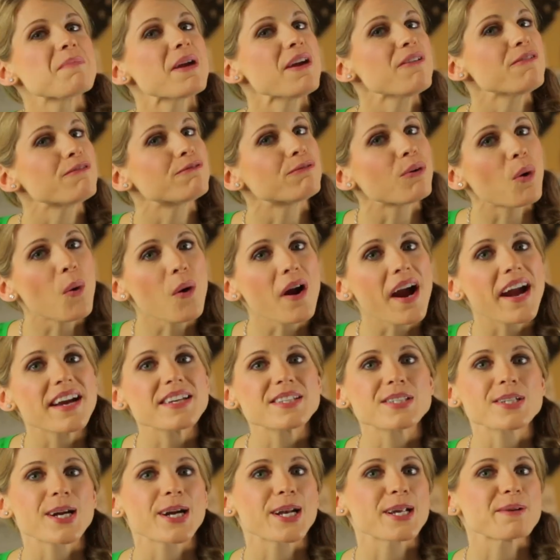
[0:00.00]
Before I
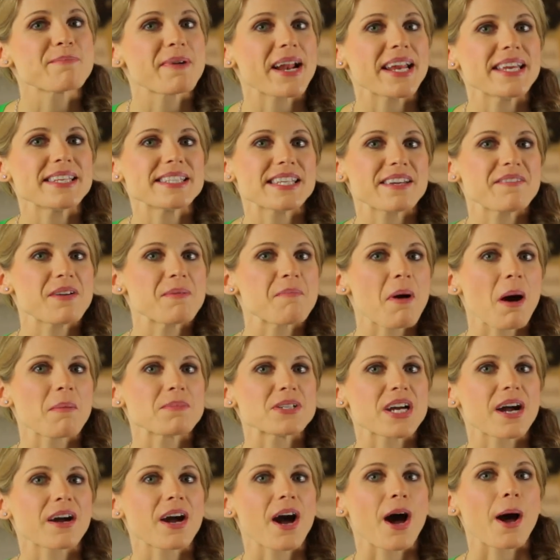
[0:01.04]
started
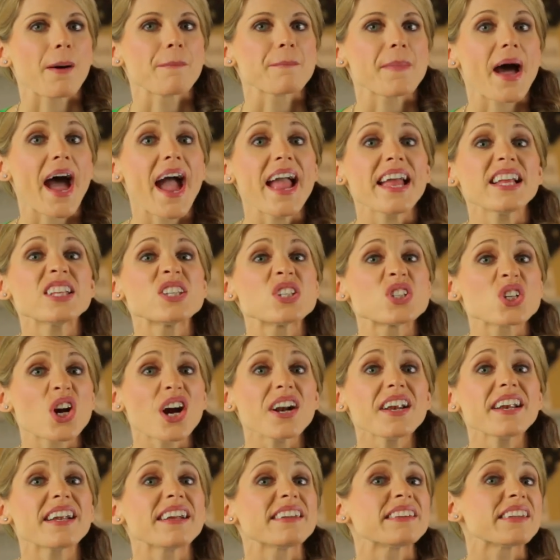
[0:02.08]
MoneySavingMom.com, I had
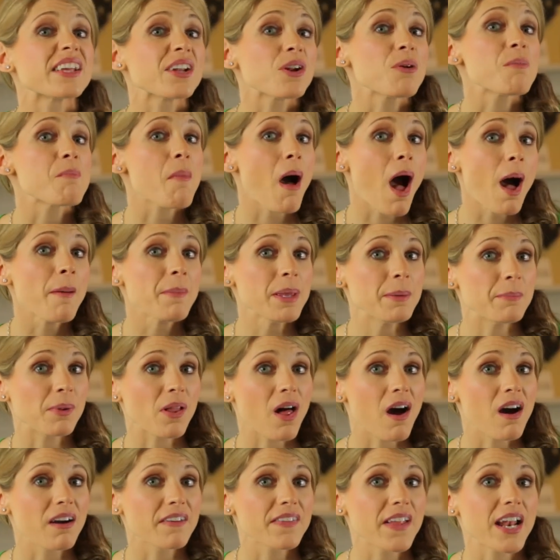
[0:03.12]
started a little mommy
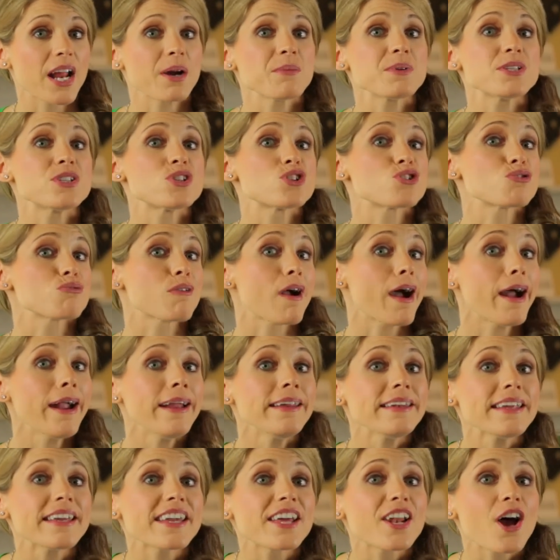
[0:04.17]
blog that I was
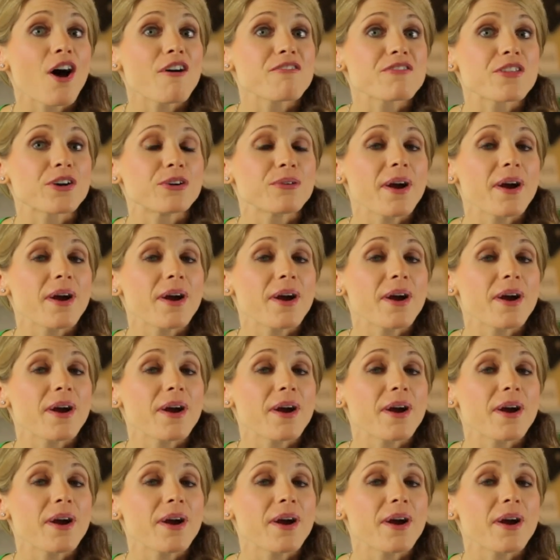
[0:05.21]
trying to get off the